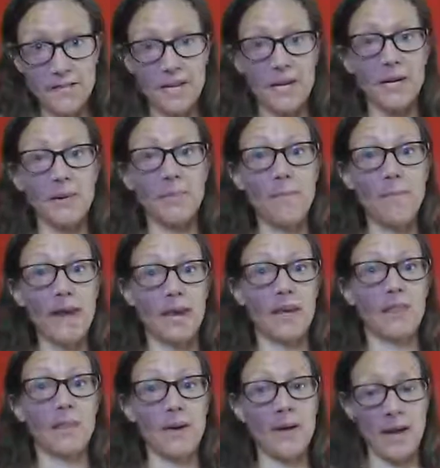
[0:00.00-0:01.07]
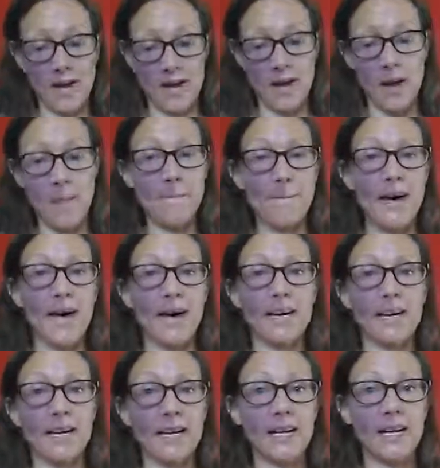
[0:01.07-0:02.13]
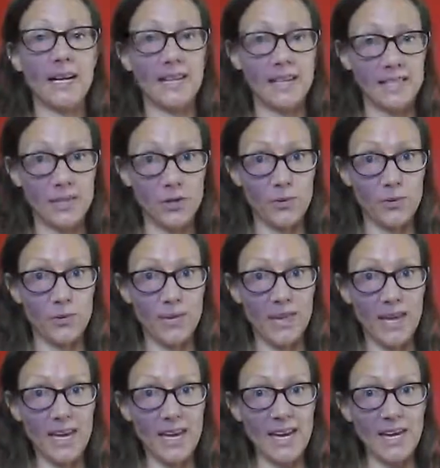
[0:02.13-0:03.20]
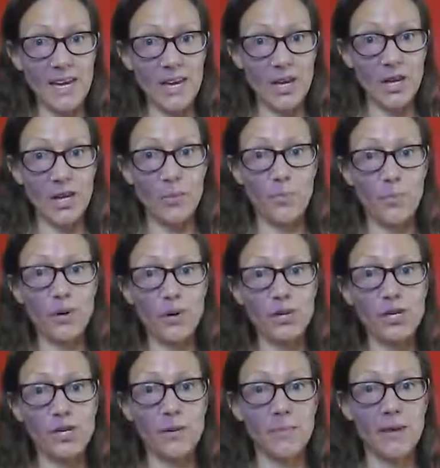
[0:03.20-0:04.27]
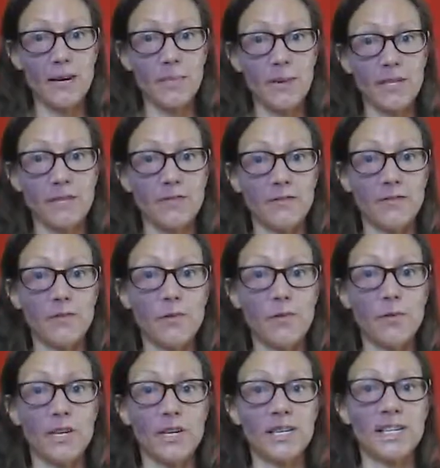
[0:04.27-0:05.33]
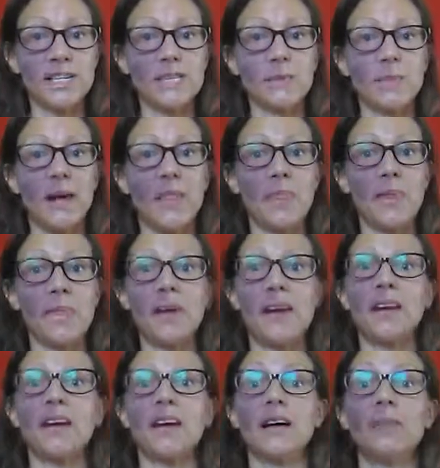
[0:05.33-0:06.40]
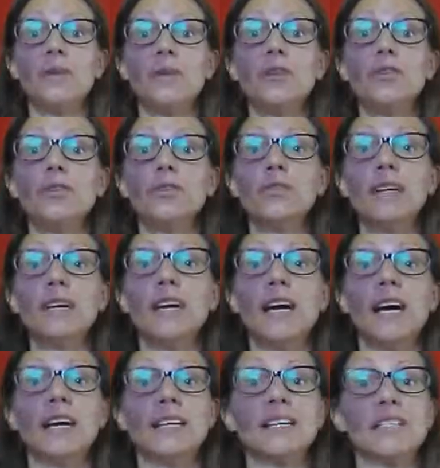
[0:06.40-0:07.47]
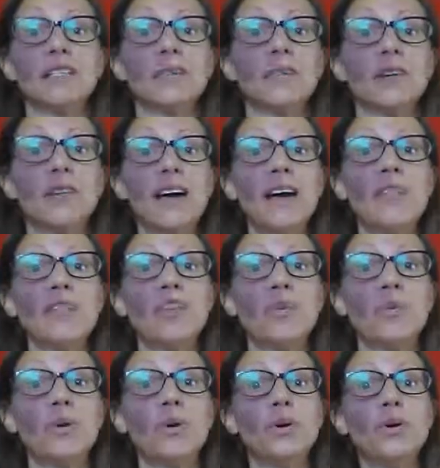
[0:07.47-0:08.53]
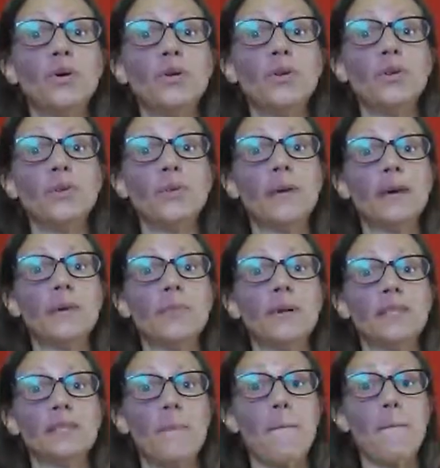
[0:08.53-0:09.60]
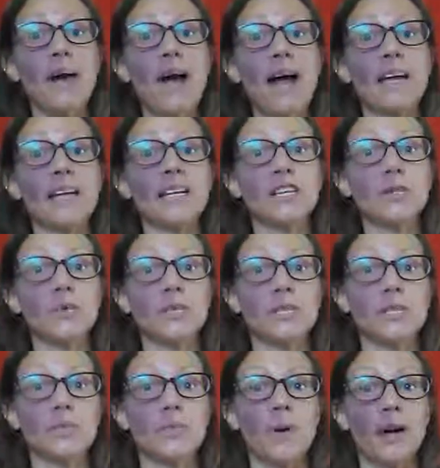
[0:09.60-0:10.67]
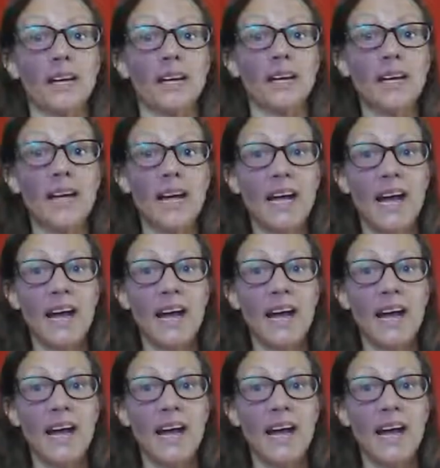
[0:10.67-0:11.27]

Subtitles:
physically make the belly come back. And as you breathe in, you push the belly button forward and expand the belly like a balloon. And as you breathe out, you pull the belly button back in towards the spine.